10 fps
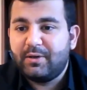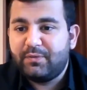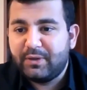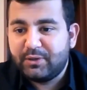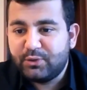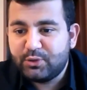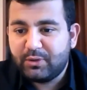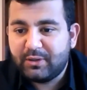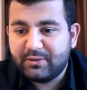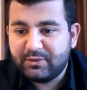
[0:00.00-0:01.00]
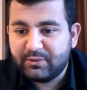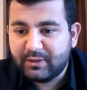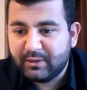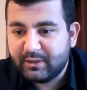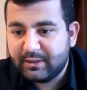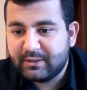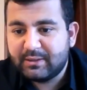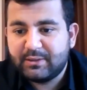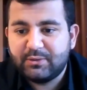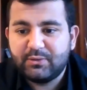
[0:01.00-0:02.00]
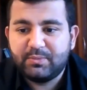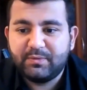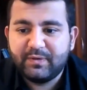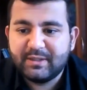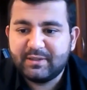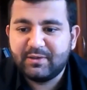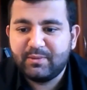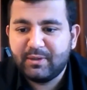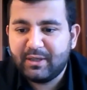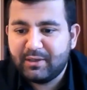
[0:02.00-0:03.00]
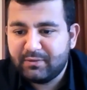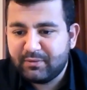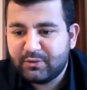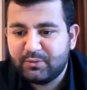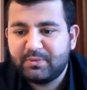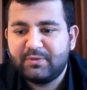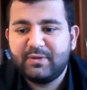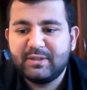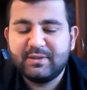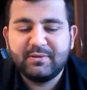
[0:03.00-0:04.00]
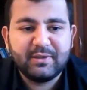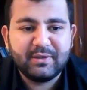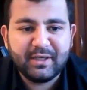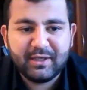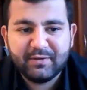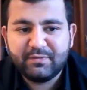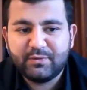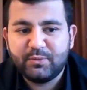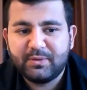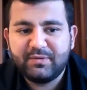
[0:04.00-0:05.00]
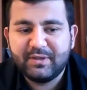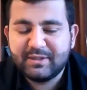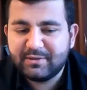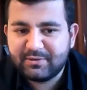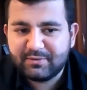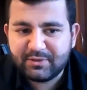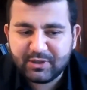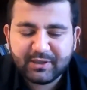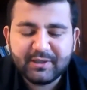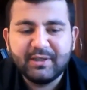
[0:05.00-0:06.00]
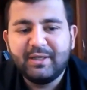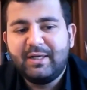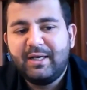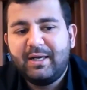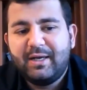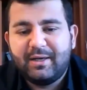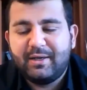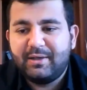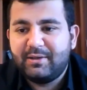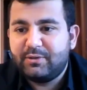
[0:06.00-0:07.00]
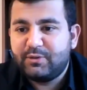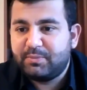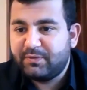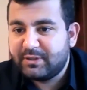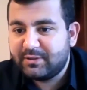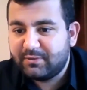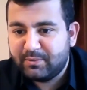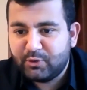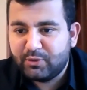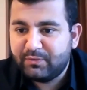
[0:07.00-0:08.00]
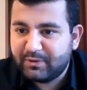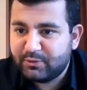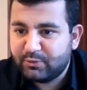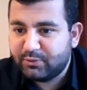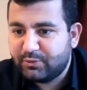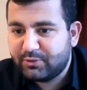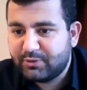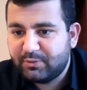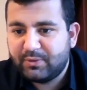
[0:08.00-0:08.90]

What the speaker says: Thank you to our dear colleagues, to Professor Yemelyanova, to Professor Korneev, to Professor Struzhak, and to Professor Krumnov and to Dr.